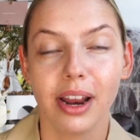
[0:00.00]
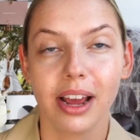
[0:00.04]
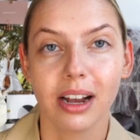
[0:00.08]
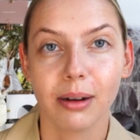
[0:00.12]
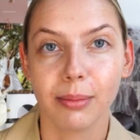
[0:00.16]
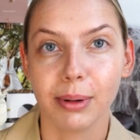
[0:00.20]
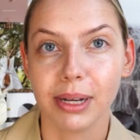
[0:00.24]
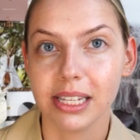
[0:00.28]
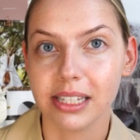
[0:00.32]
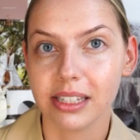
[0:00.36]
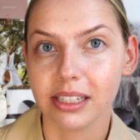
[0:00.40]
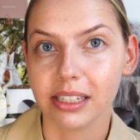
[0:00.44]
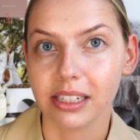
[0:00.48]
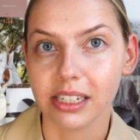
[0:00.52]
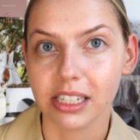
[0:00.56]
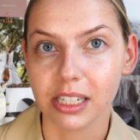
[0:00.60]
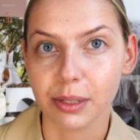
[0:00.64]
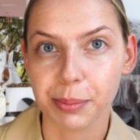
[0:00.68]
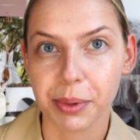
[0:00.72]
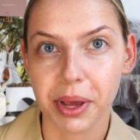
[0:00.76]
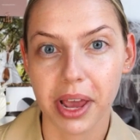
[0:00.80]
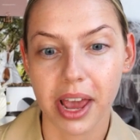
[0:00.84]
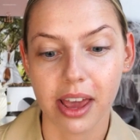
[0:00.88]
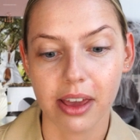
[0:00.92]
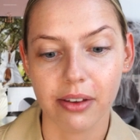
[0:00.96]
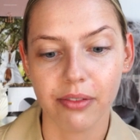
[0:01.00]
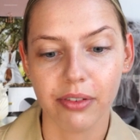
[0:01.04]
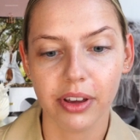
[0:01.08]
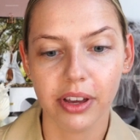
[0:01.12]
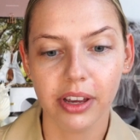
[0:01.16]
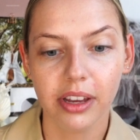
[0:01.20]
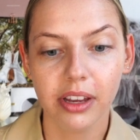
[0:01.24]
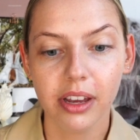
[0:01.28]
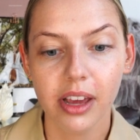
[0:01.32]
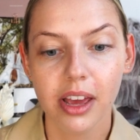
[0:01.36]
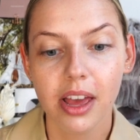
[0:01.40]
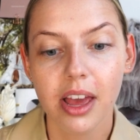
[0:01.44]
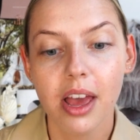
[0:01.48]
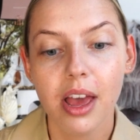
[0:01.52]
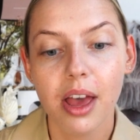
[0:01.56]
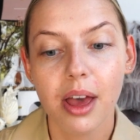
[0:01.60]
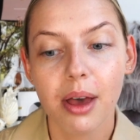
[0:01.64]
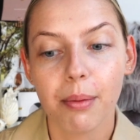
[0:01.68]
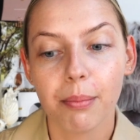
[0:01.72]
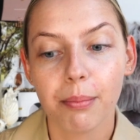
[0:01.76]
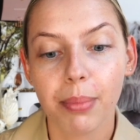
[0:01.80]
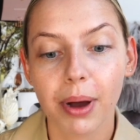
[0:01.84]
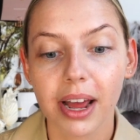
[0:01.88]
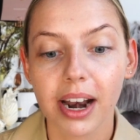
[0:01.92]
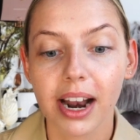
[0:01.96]
how my skin is behaving.
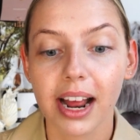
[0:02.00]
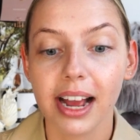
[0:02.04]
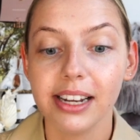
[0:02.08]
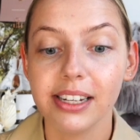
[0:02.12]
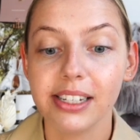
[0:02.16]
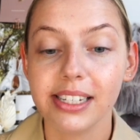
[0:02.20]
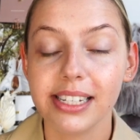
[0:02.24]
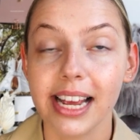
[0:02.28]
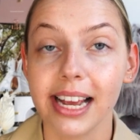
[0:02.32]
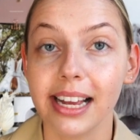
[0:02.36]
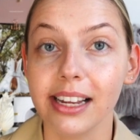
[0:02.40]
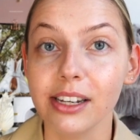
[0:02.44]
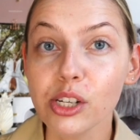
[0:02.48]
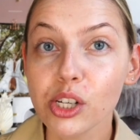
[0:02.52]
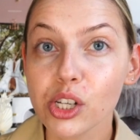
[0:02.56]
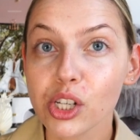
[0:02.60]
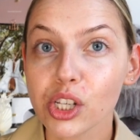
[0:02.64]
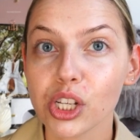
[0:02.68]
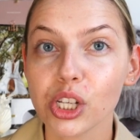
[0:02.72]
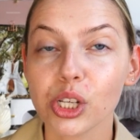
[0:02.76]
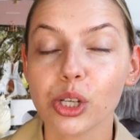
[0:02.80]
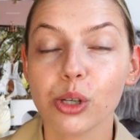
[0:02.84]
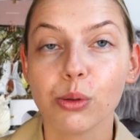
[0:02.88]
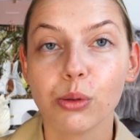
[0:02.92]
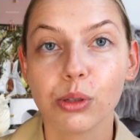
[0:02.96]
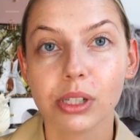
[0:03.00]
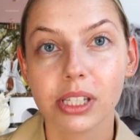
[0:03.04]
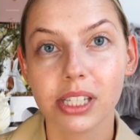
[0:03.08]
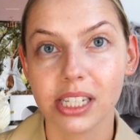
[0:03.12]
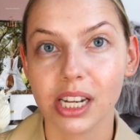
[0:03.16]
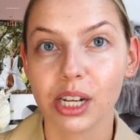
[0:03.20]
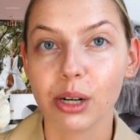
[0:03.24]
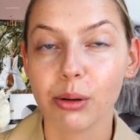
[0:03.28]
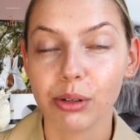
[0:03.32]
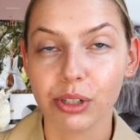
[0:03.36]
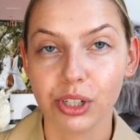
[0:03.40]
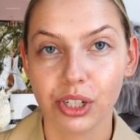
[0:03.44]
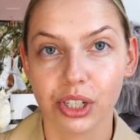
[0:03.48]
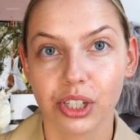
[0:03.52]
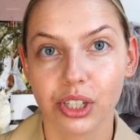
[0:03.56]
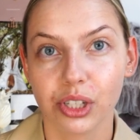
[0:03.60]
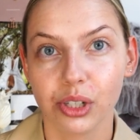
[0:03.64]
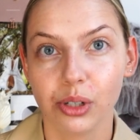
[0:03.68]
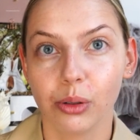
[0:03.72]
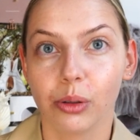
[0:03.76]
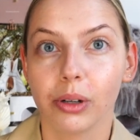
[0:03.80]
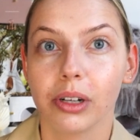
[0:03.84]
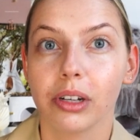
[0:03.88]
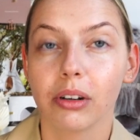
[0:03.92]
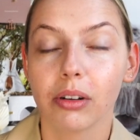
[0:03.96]
But I tend to stick with just
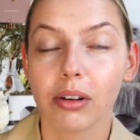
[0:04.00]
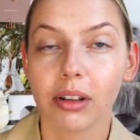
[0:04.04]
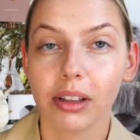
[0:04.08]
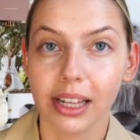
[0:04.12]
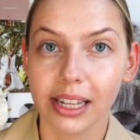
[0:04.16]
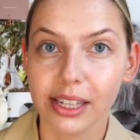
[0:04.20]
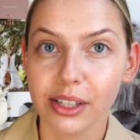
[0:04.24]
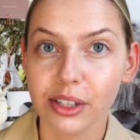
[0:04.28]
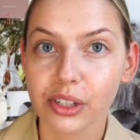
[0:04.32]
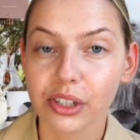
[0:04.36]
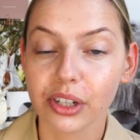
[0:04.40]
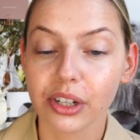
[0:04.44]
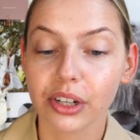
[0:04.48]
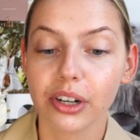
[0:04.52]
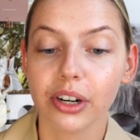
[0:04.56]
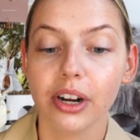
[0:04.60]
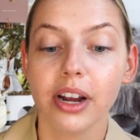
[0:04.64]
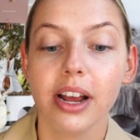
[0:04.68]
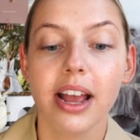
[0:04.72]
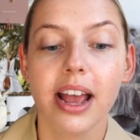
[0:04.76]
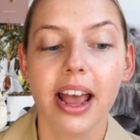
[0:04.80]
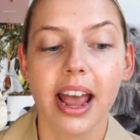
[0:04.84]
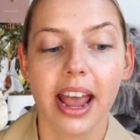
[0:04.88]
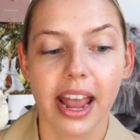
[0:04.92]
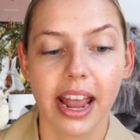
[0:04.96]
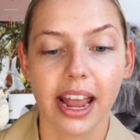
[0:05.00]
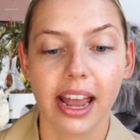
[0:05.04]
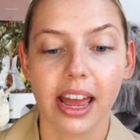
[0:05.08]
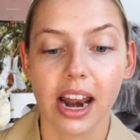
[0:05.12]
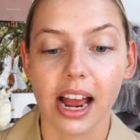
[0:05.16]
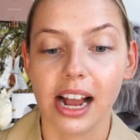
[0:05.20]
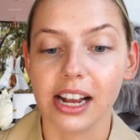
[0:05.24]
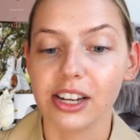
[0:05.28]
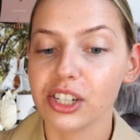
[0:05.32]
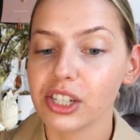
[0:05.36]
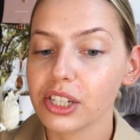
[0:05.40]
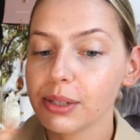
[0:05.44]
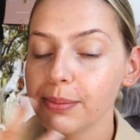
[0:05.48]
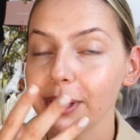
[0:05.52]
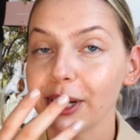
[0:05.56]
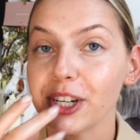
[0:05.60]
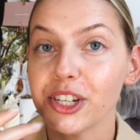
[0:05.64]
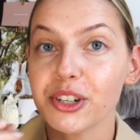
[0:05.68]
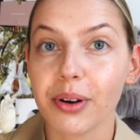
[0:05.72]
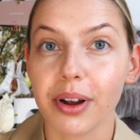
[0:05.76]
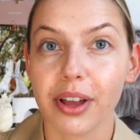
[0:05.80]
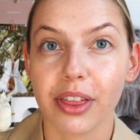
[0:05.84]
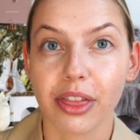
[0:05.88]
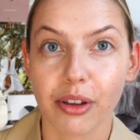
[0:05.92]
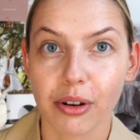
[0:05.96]
an oil cleanser, and I just make
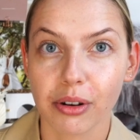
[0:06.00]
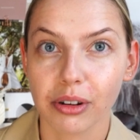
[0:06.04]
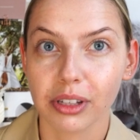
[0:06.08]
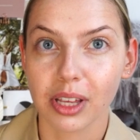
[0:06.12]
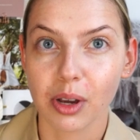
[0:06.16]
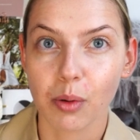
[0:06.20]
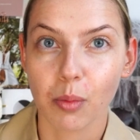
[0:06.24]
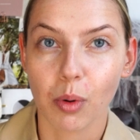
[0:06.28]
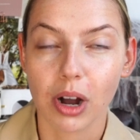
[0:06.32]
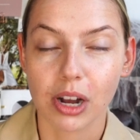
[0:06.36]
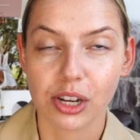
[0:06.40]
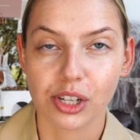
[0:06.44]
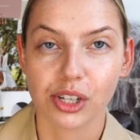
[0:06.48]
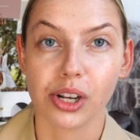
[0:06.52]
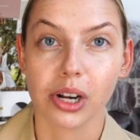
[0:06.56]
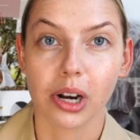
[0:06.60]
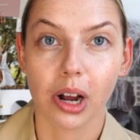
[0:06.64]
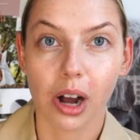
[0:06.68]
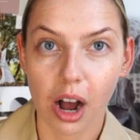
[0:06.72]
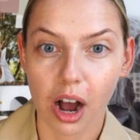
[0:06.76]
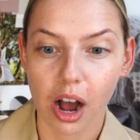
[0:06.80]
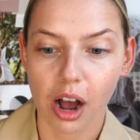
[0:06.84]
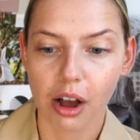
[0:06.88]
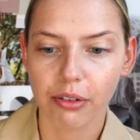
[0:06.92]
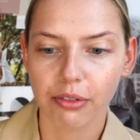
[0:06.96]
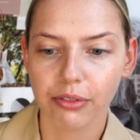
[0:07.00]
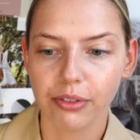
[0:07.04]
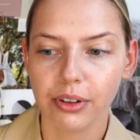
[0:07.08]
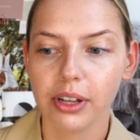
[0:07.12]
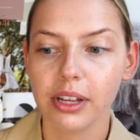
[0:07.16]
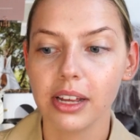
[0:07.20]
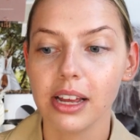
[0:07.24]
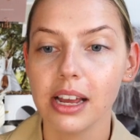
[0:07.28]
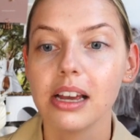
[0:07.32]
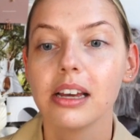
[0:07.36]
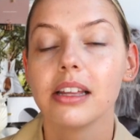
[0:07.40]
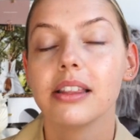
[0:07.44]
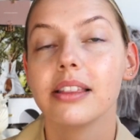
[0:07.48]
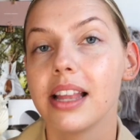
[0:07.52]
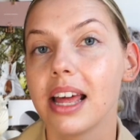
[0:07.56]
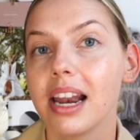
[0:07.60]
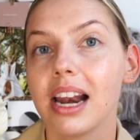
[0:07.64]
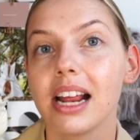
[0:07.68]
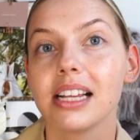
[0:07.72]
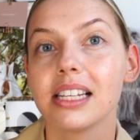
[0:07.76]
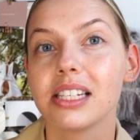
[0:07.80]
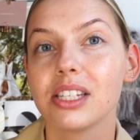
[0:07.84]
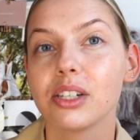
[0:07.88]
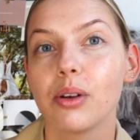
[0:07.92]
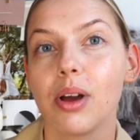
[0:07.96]
sure I thoroughly wash it off. And then
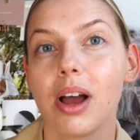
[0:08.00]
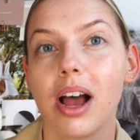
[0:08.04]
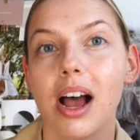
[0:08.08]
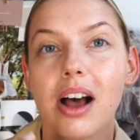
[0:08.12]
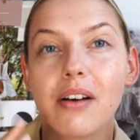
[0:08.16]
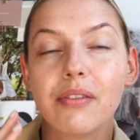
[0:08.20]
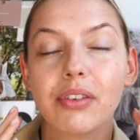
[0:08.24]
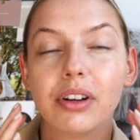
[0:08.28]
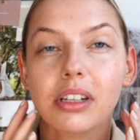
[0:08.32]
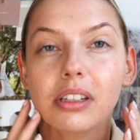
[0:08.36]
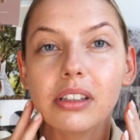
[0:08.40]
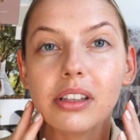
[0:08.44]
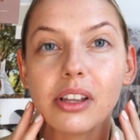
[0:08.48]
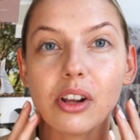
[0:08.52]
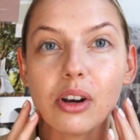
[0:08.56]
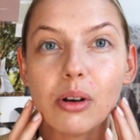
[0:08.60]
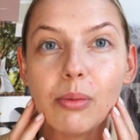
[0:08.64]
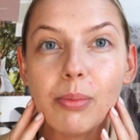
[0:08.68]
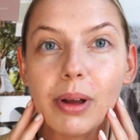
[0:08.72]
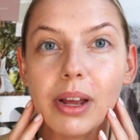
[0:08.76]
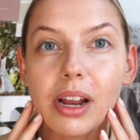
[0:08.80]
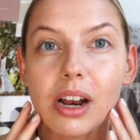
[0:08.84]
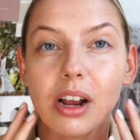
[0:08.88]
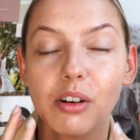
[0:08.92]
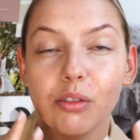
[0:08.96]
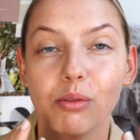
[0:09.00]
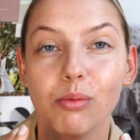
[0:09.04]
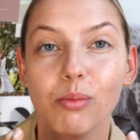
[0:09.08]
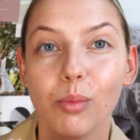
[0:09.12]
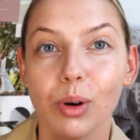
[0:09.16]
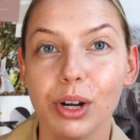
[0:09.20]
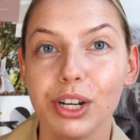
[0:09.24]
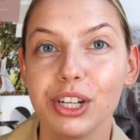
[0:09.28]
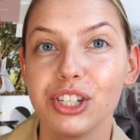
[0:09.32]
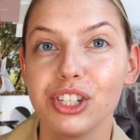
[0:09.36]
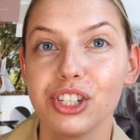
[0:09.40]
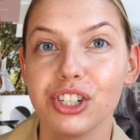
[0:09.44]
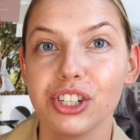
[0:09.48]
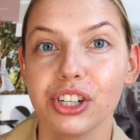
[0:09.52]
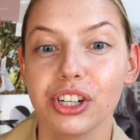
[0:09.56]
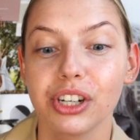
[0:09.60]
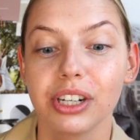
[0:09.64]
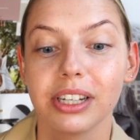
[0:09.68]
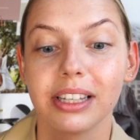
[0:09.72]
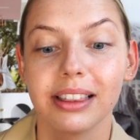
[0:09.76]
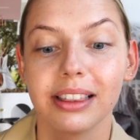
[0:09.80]
I still have a little bit of moisture